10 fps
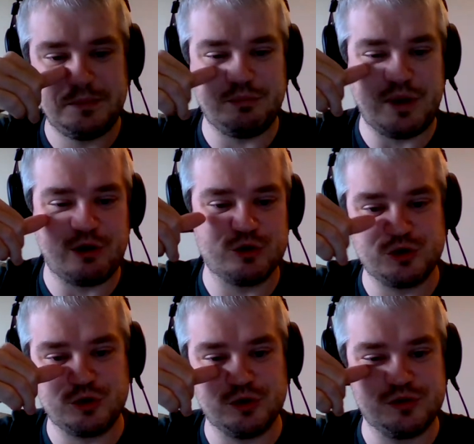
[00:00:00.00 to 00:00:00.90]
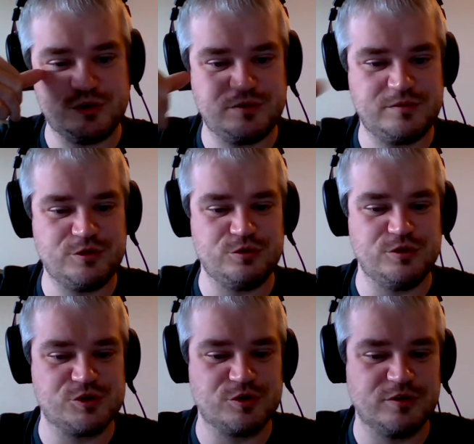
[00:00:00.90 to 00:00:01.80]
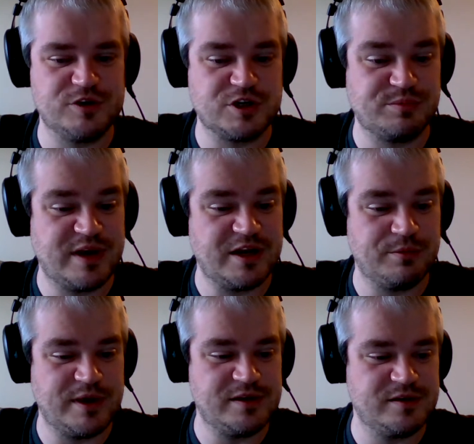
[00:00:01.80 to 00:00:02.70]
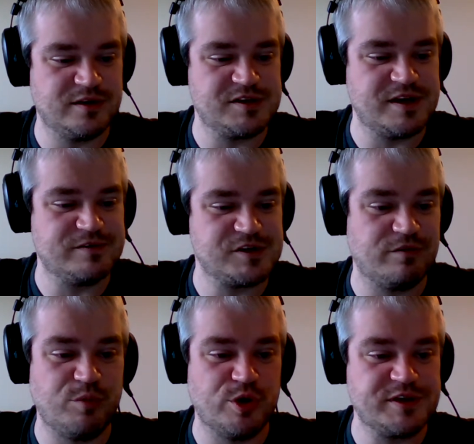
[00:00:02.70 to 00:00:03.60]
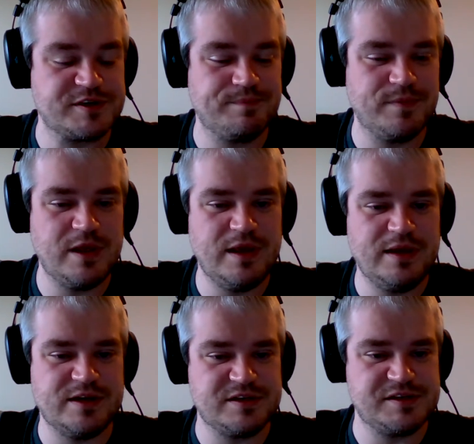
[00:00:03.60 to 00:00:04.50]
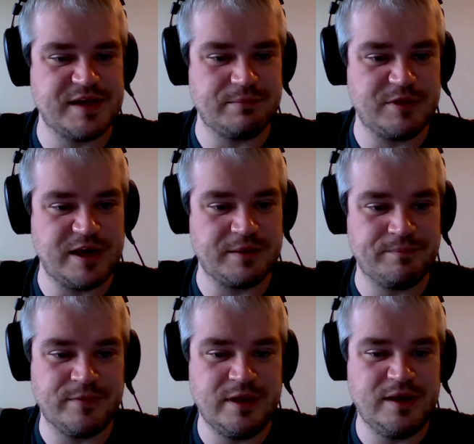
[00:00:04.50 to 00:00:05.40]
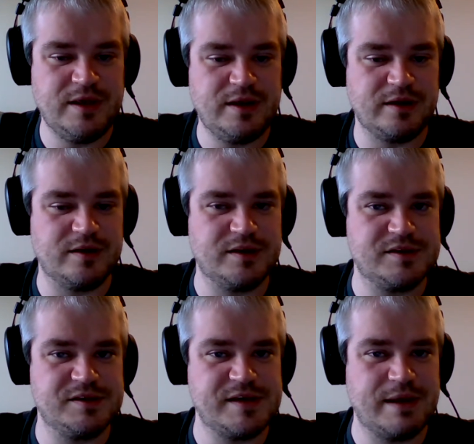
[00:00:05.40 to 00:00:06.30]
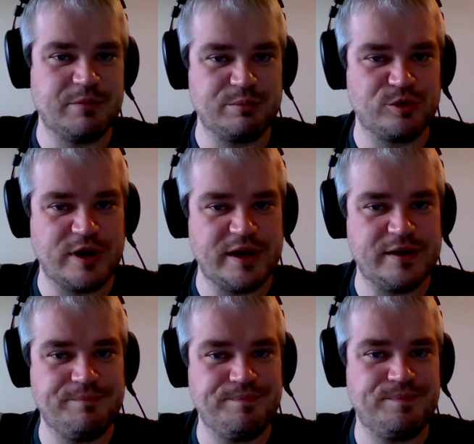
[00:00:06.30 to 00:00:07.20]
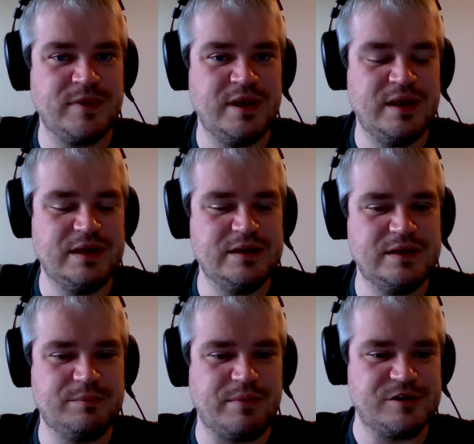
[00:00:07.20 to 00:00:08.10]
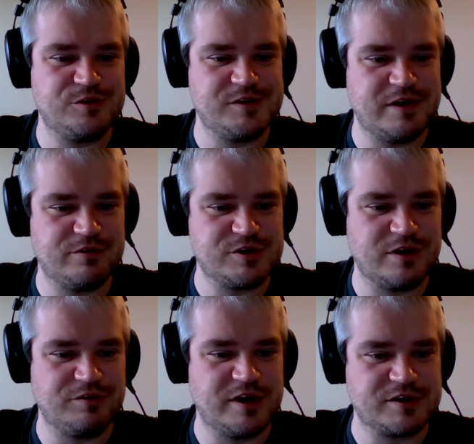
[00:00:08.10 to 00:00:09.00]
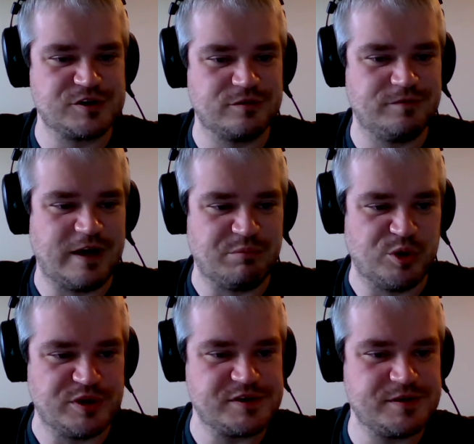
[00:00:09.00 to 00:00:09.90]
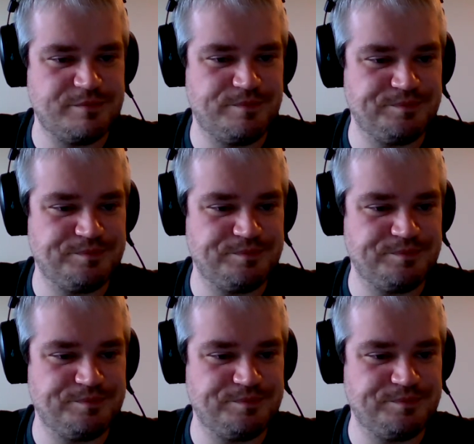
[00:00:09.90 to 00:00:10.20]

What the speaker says: the Power Sword to the Sword of Judgment anyway. You're going to save yourself points. Does the same thing. You're going to get the same upgrade. Might as well save yourself the extra 5 points.